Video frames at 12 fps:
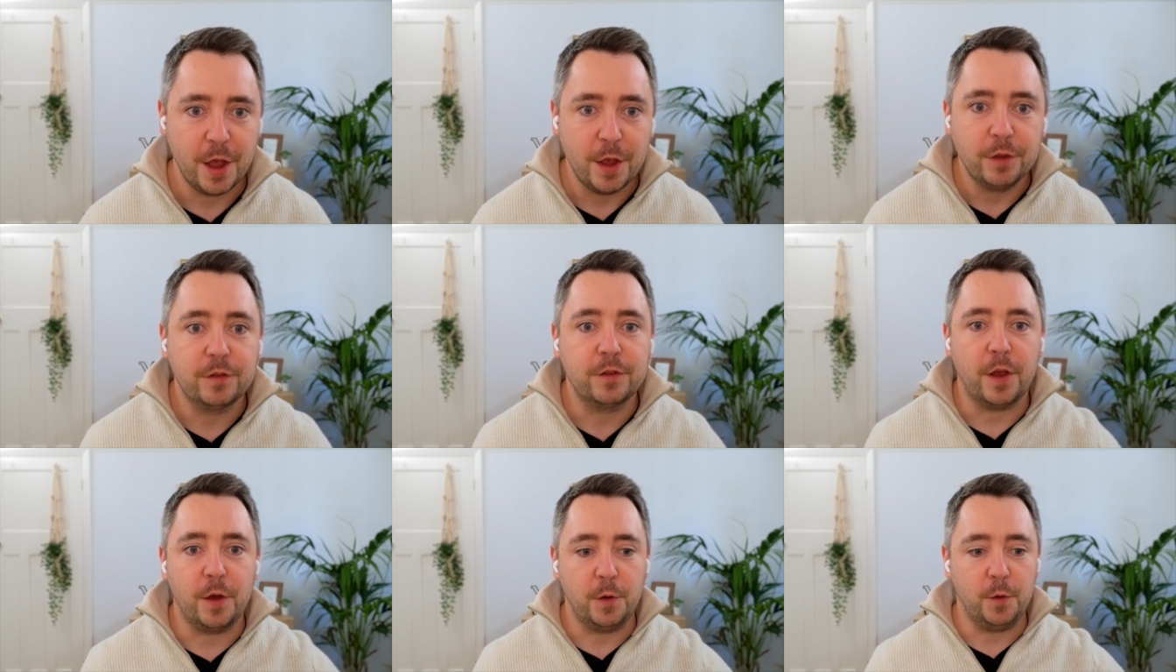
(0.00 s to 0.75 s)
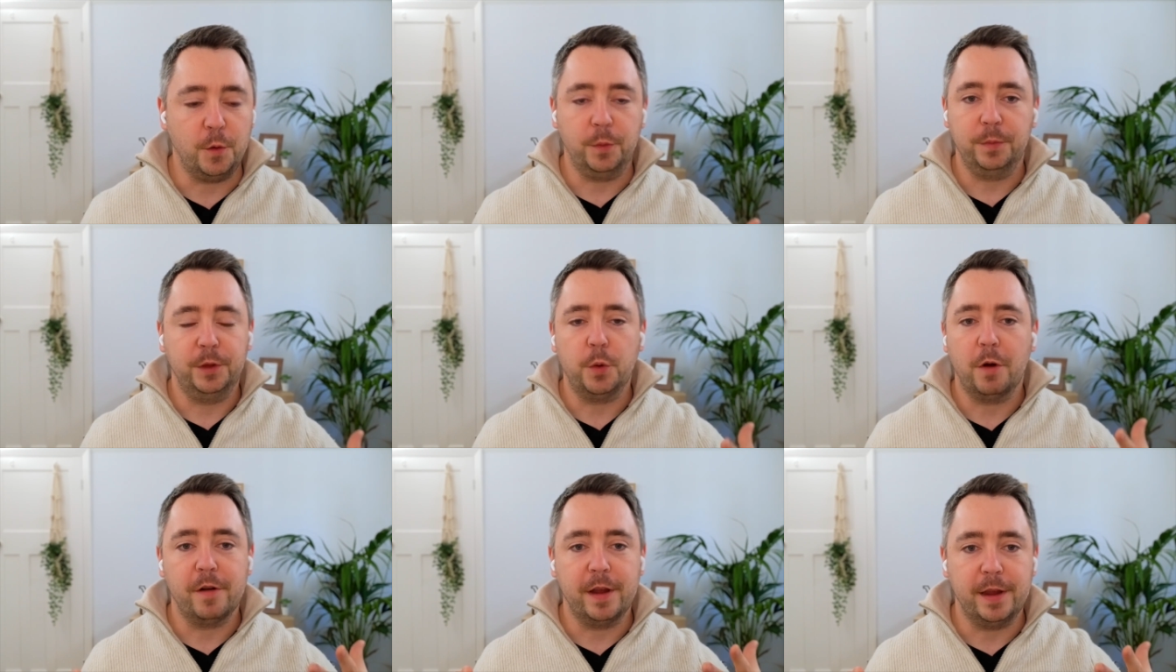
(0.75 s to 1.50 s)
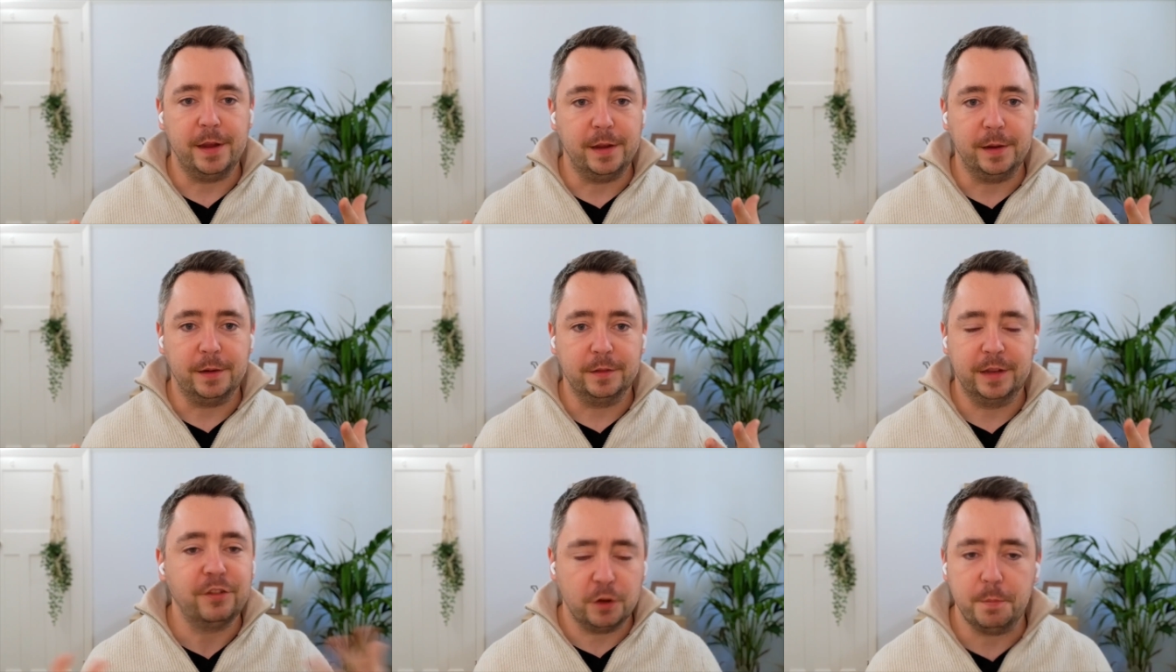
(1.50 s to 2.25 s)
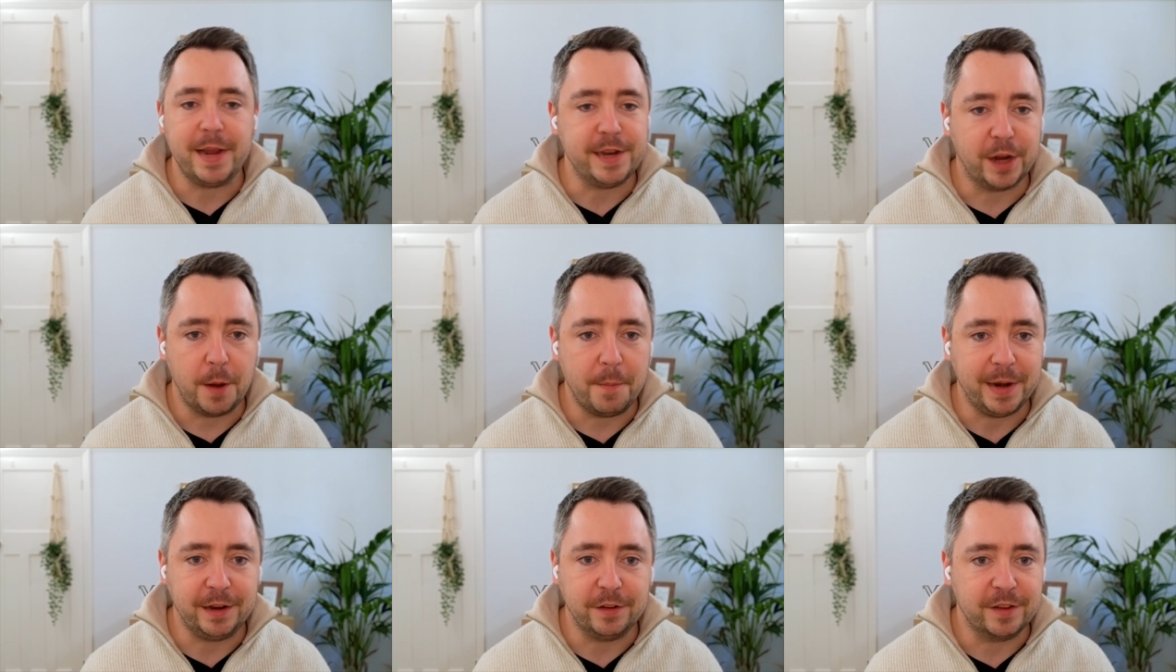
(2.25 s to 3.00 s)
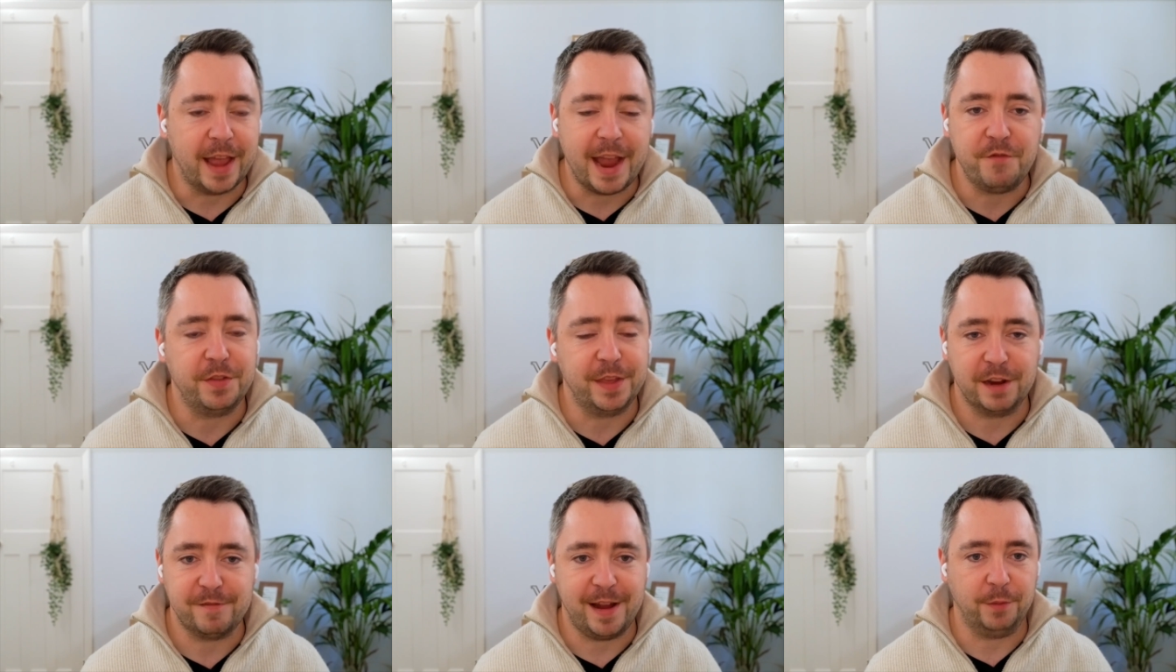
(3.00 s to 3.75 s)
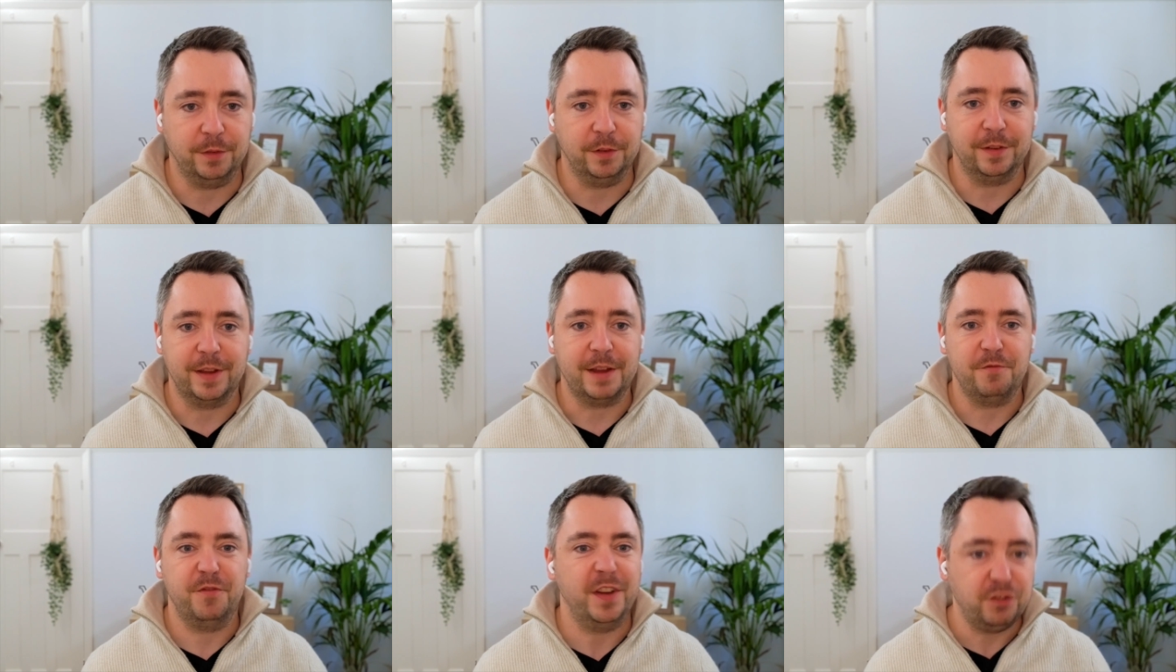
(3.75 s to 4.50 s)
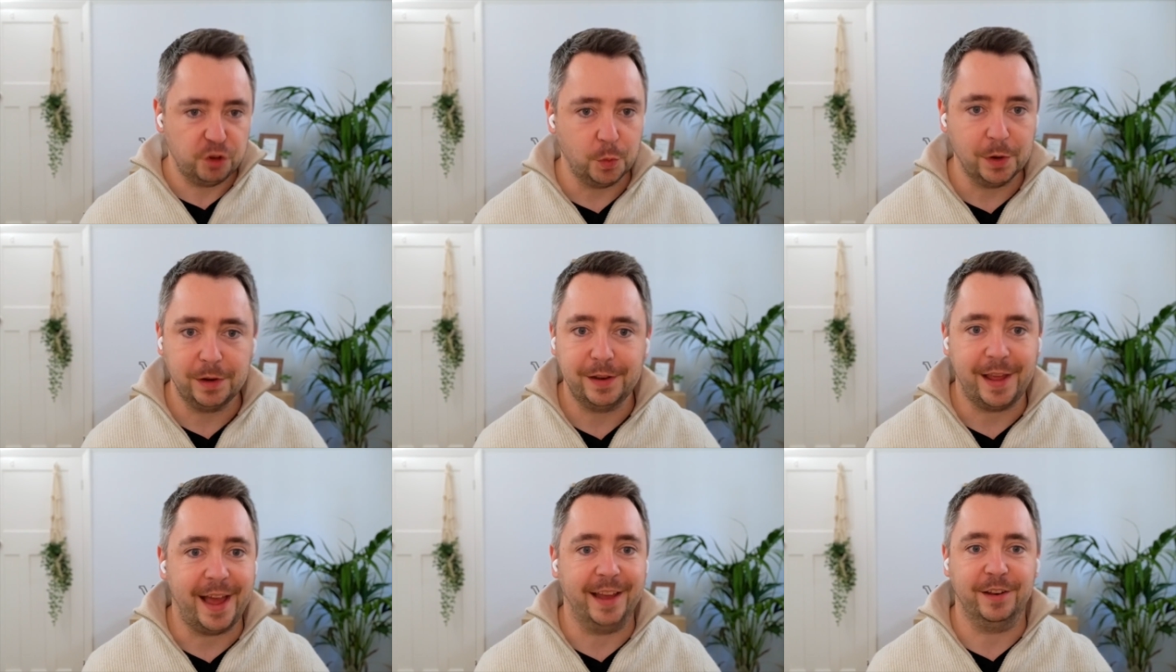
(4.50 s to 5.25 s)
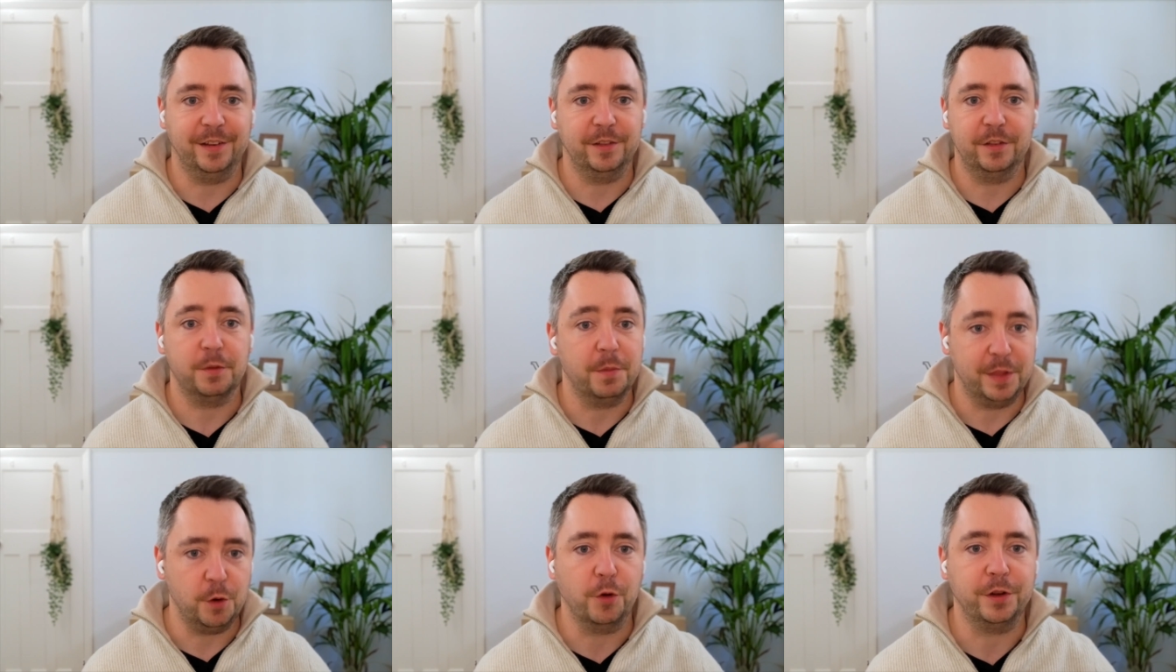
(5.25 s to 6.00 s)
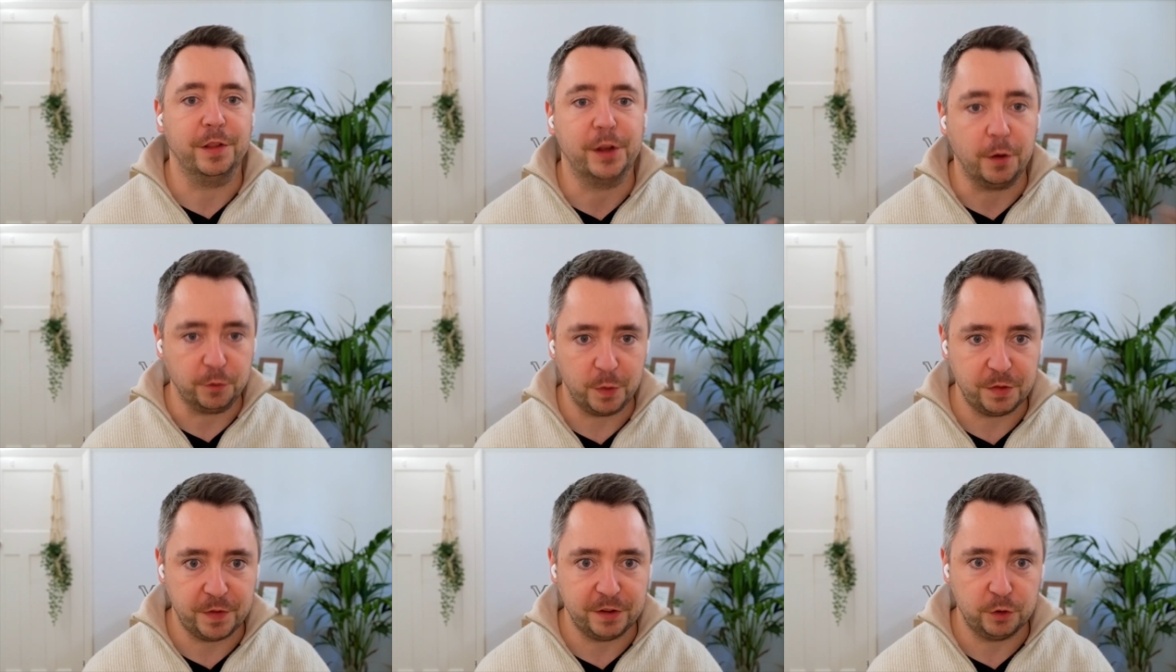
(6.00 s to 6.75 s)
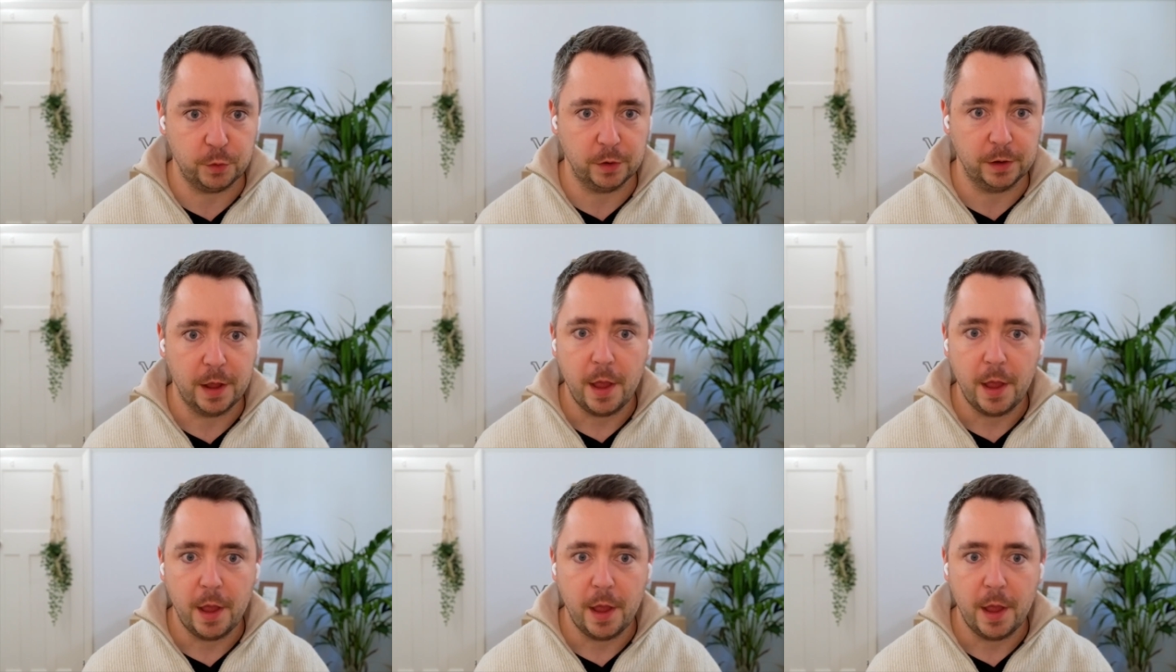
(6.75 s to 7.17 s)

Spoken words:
So you are a digital media company that does everything around visual and some of the audio that goes with visual.